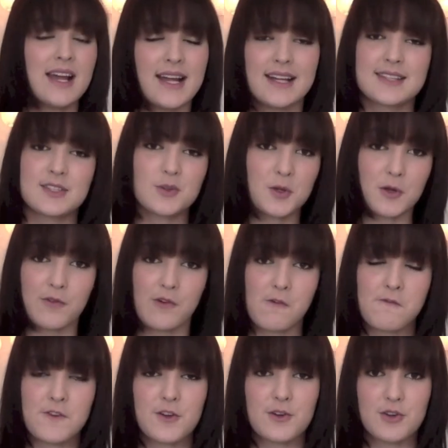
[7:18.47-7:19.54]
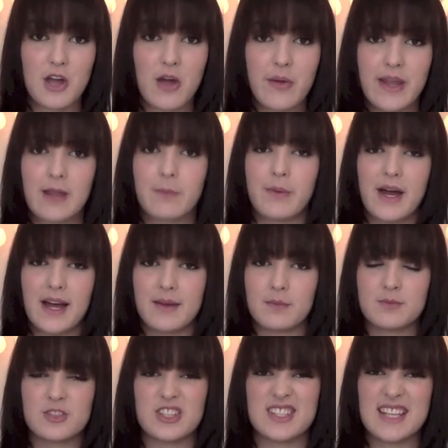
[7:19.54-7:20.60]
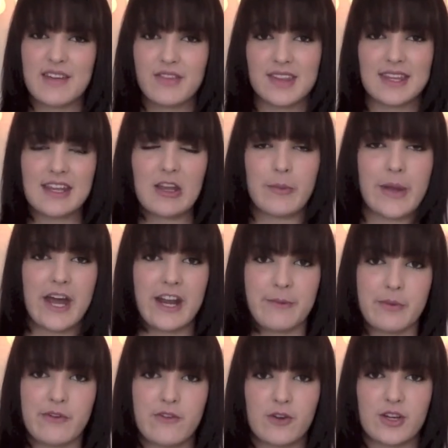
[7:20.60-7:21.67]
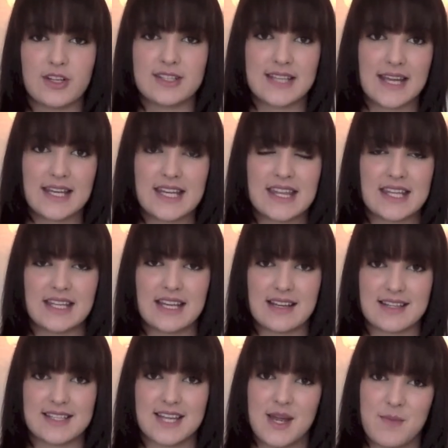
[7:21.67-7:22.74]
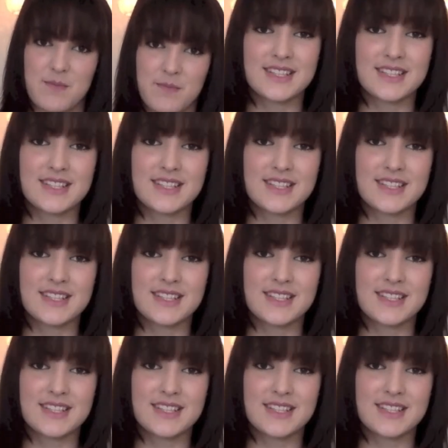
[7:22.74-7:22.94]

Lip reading: It's not your fault for not knowing, but just have a think about it before you say anything next time.